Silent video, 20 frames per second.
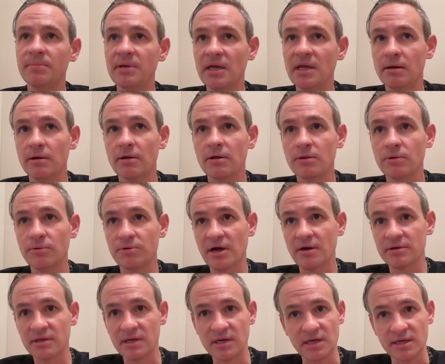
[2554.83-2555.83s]
I mean,
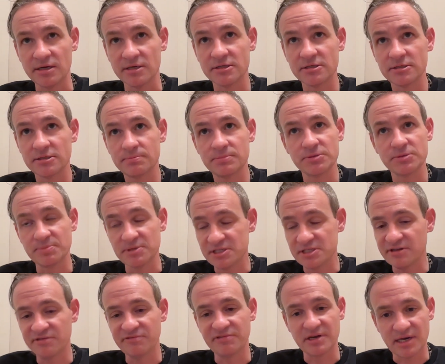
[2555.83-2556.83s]
without getting into
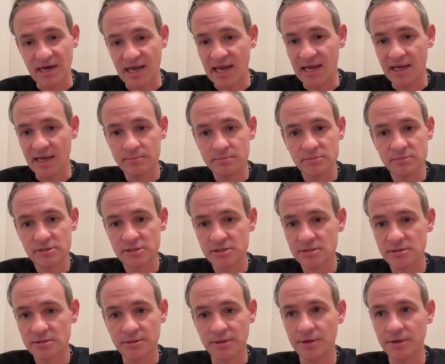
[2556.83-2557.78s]
specific names,